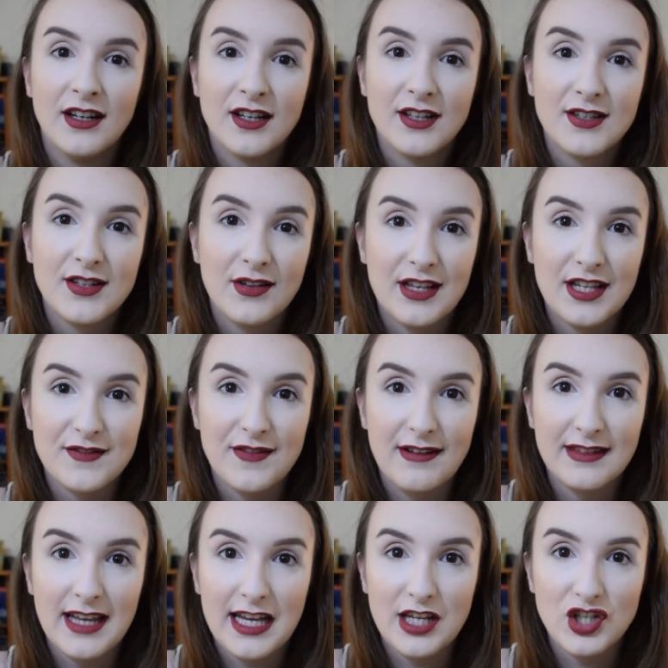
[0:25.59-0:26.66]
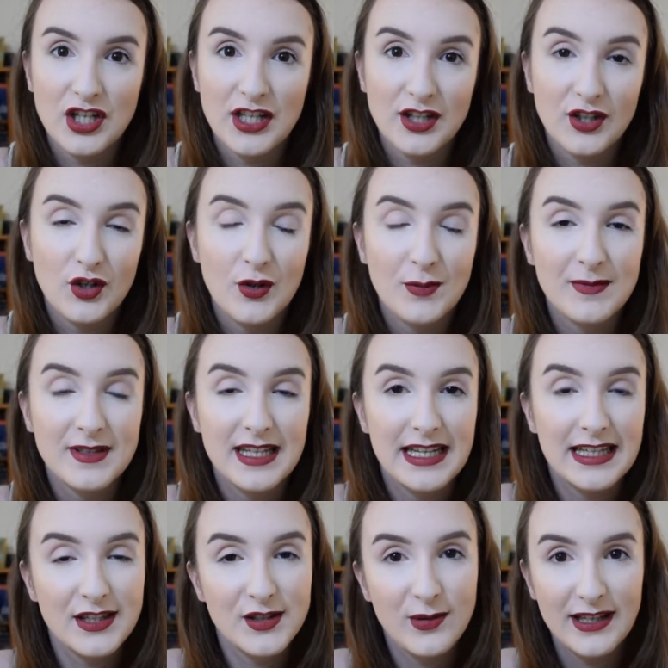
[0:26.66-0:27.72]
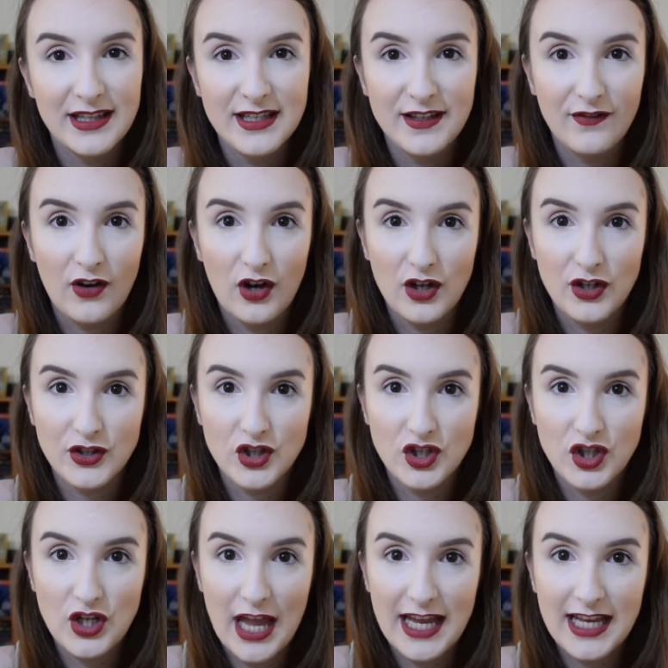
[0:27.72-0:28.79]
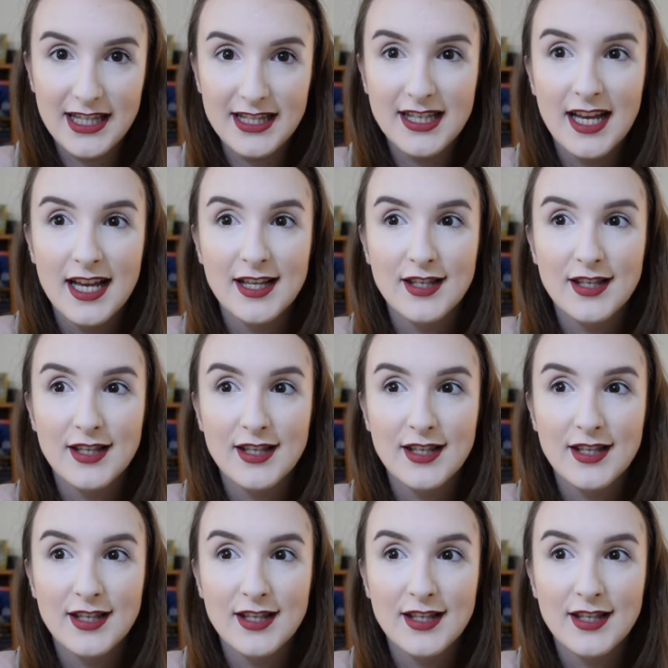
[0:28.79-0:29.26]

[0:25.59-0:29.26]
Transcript: So this foundation comes in 24 shades.